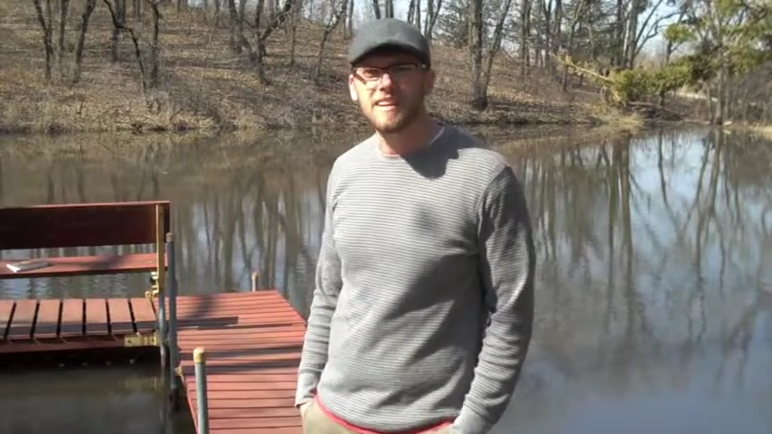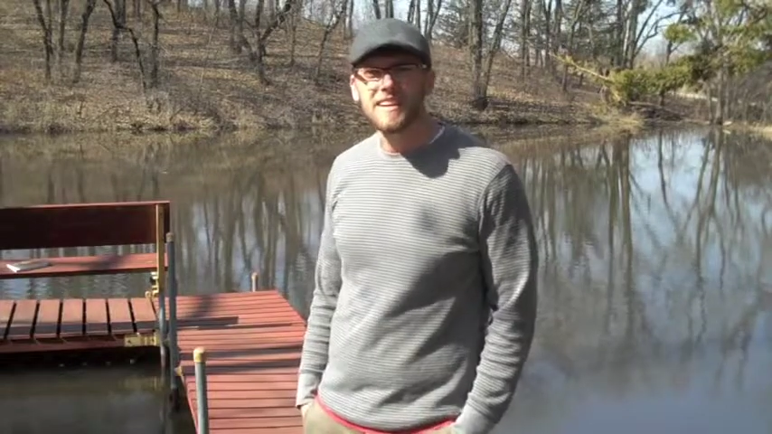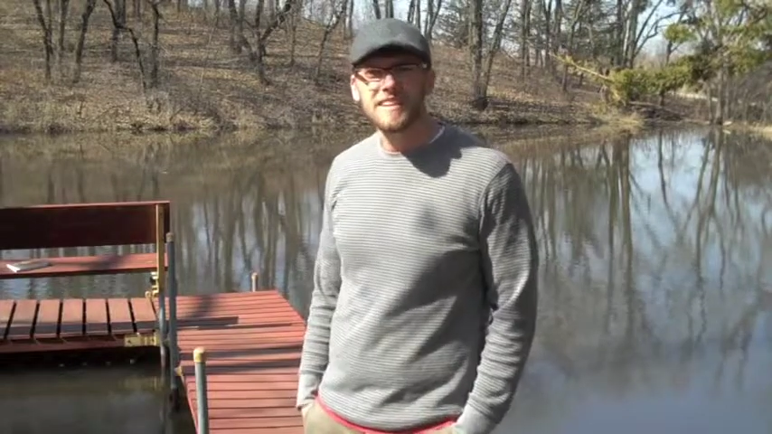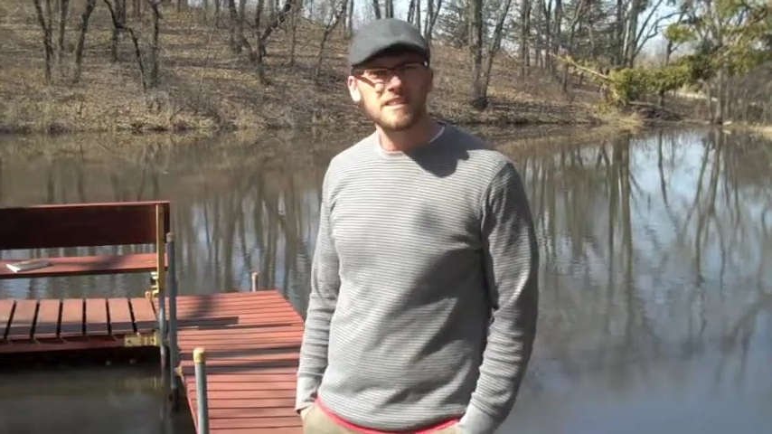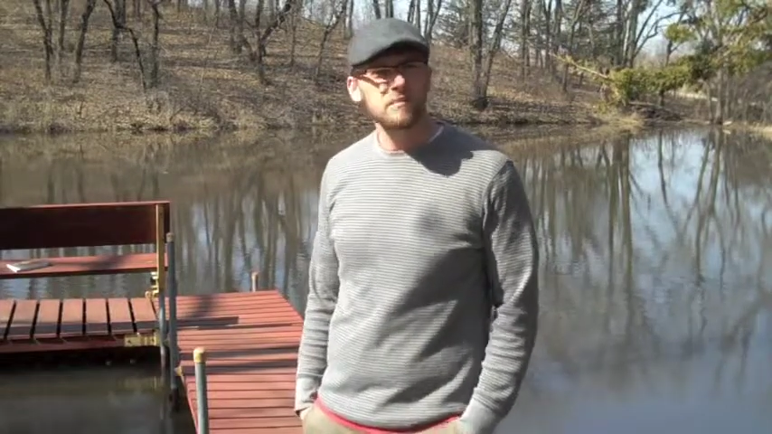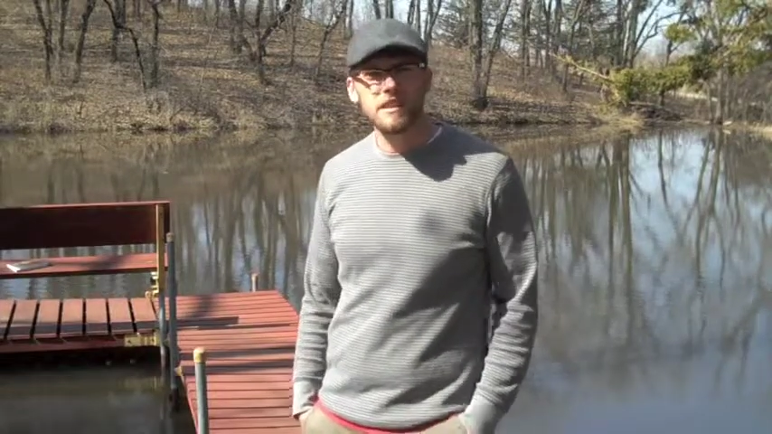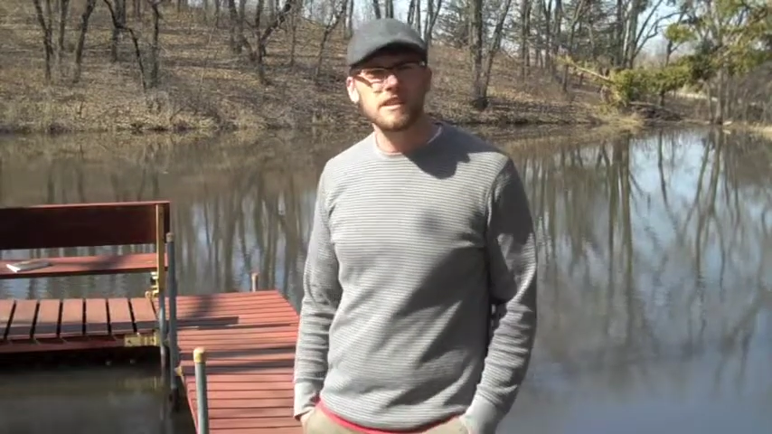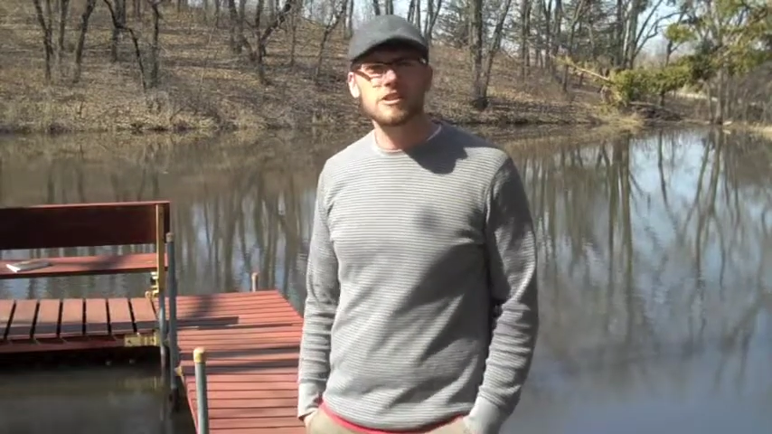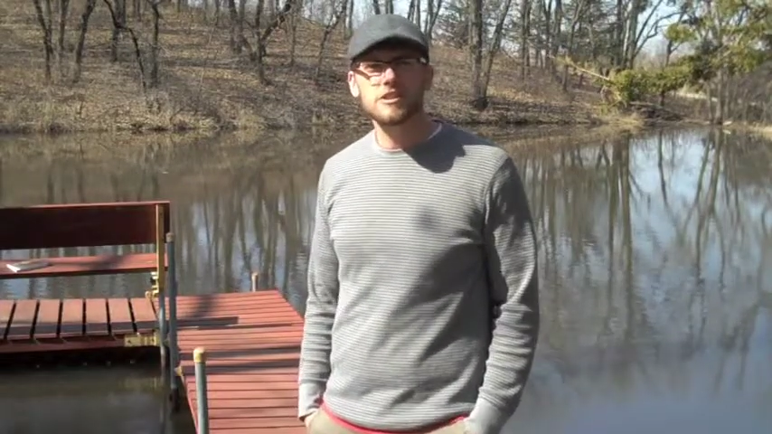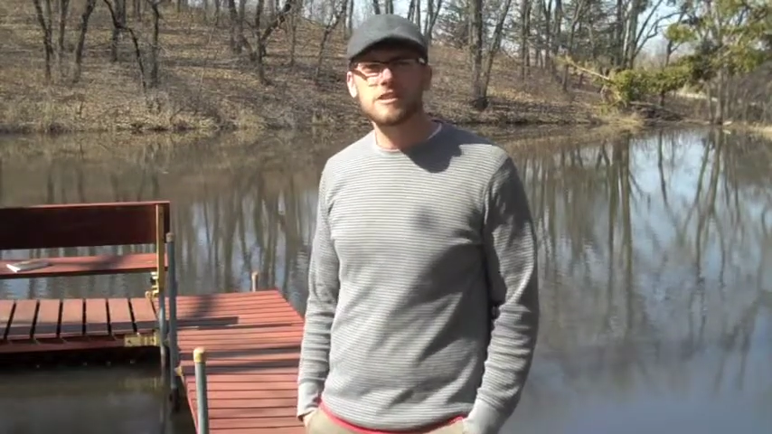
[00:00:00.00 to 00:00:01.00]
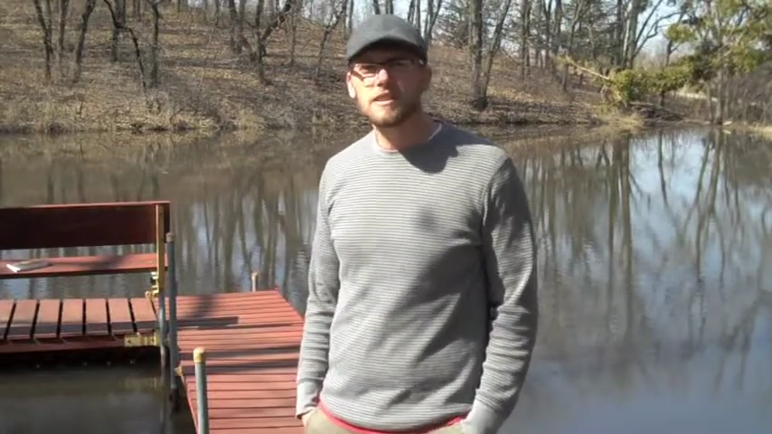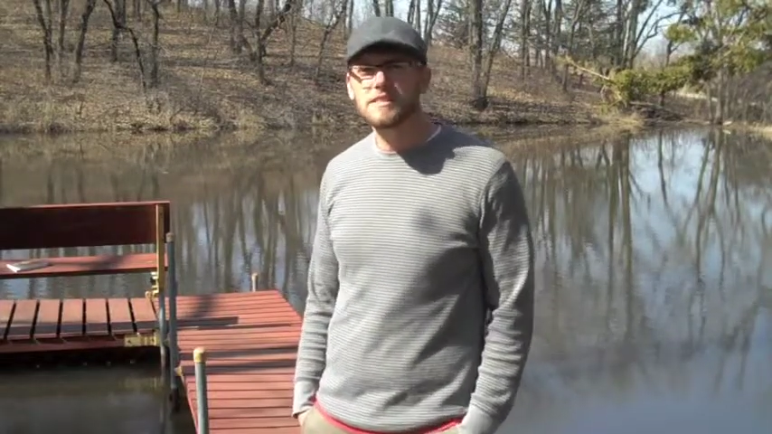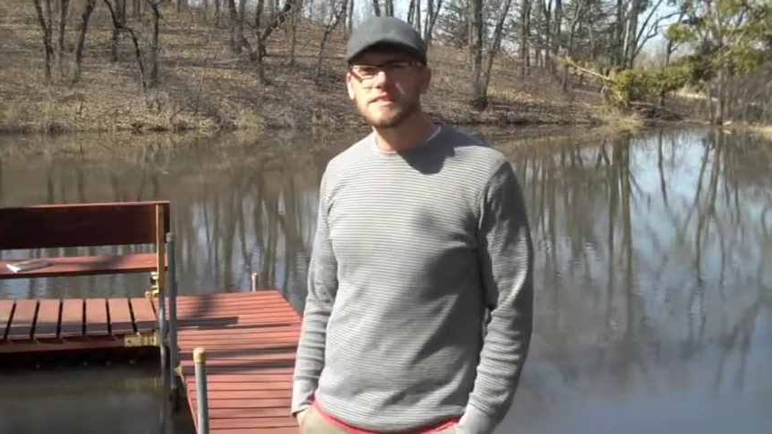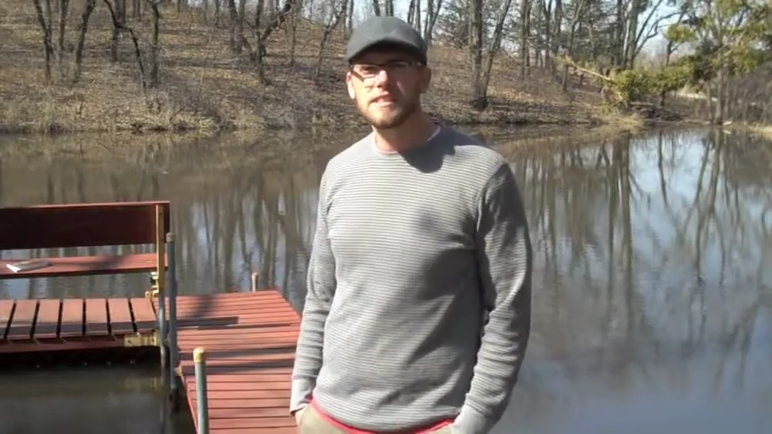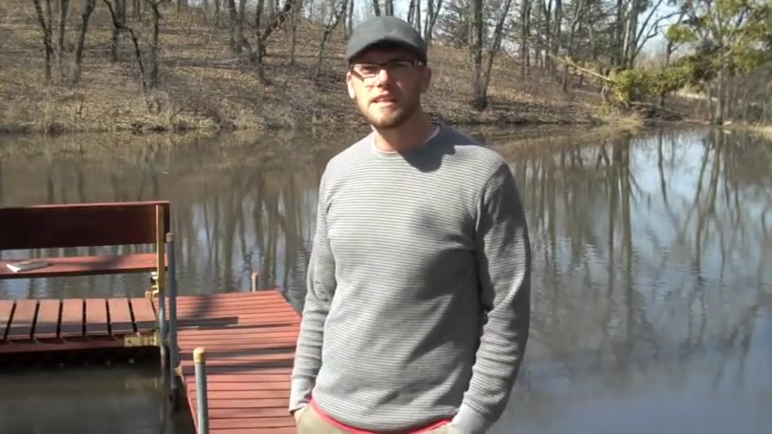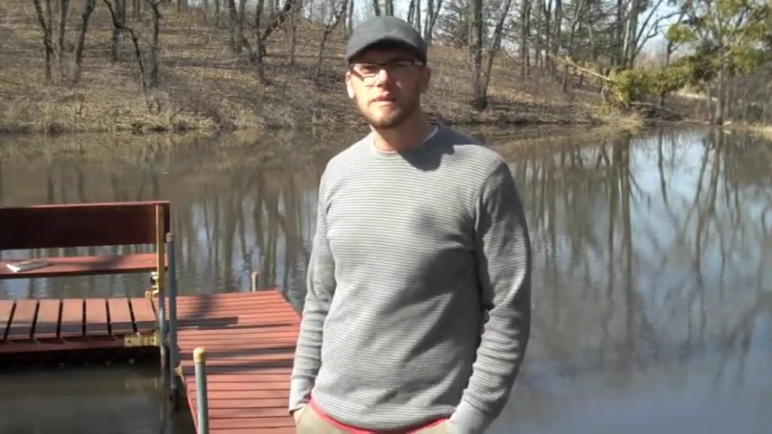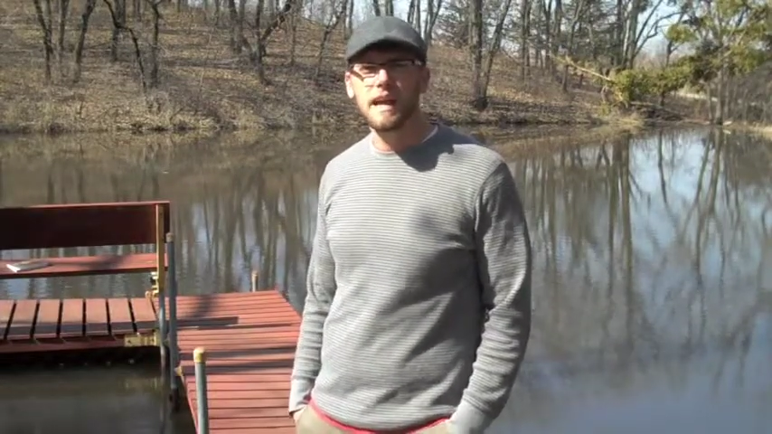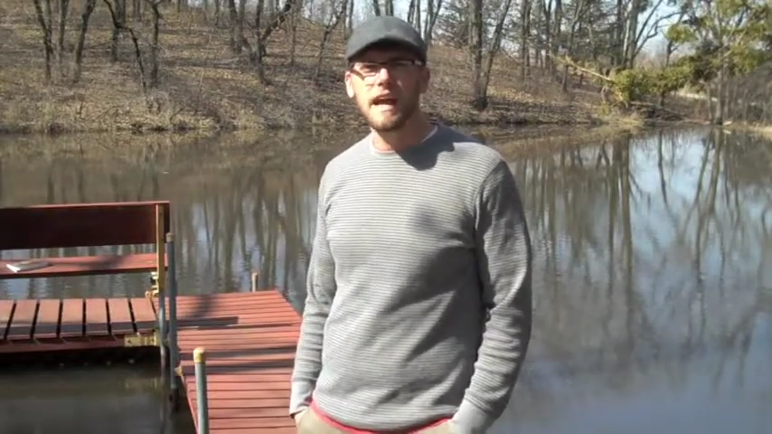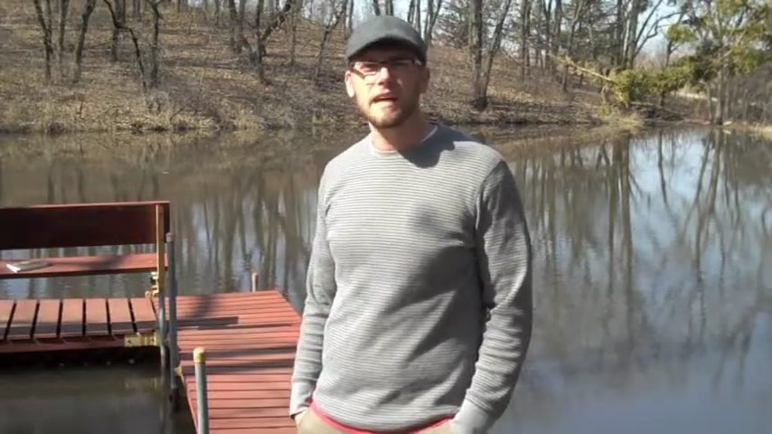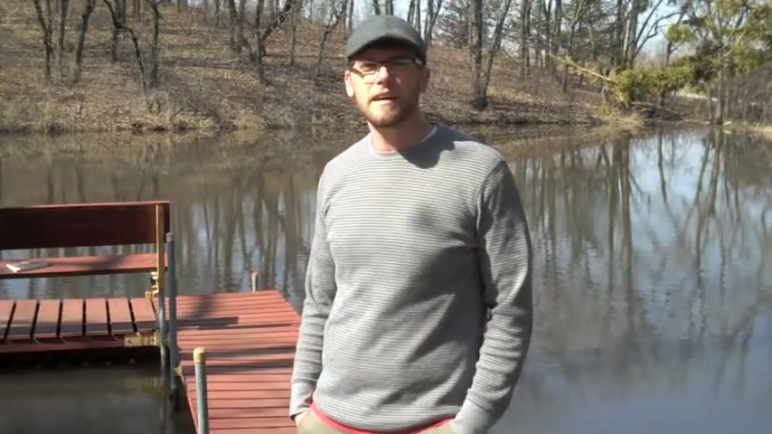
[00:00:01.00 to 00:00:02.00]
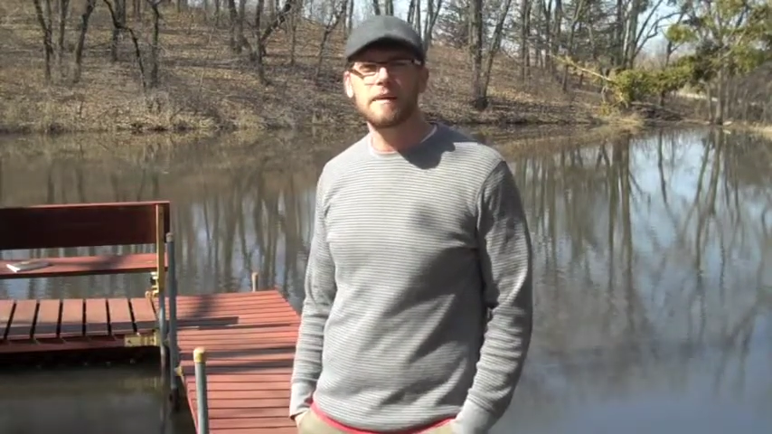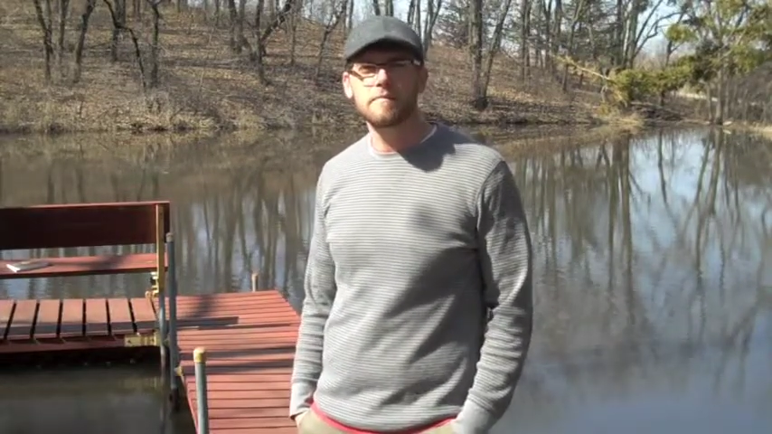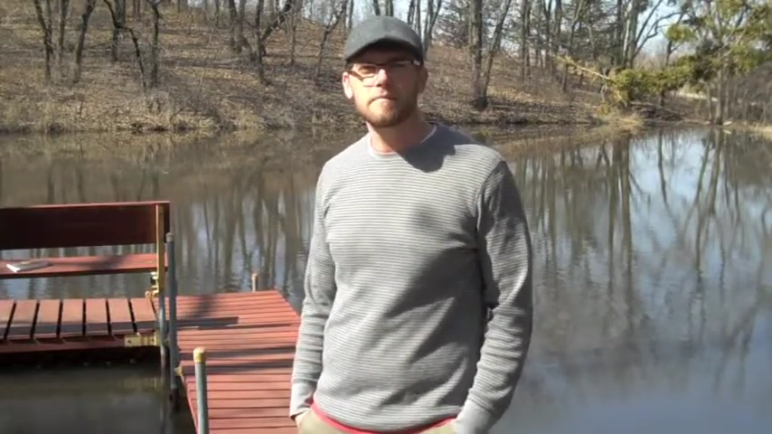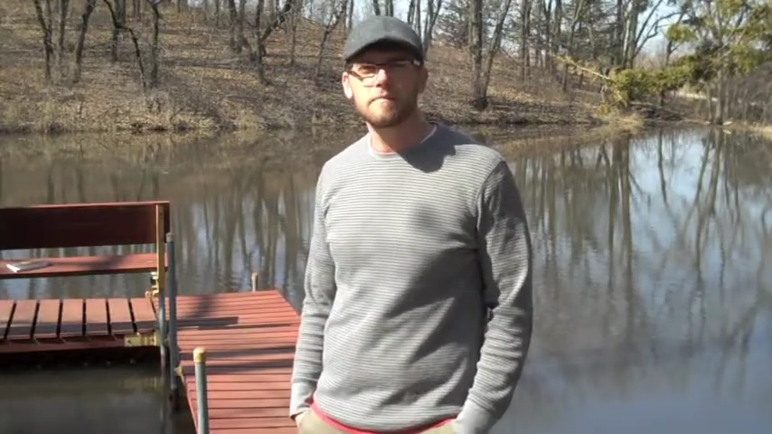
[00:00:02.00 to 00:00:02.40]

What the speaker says: something that just doesn't seem to add up.